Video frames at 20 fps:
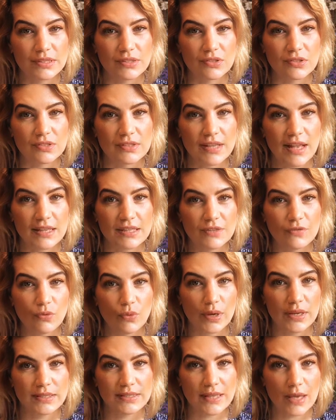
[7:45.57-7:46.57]
There's lots of
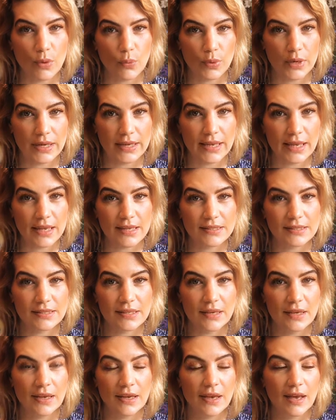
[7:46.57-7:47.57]
ways that we get
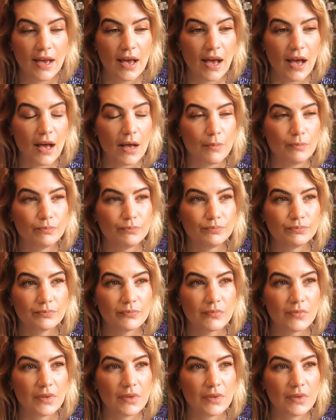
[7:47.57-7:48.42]
um,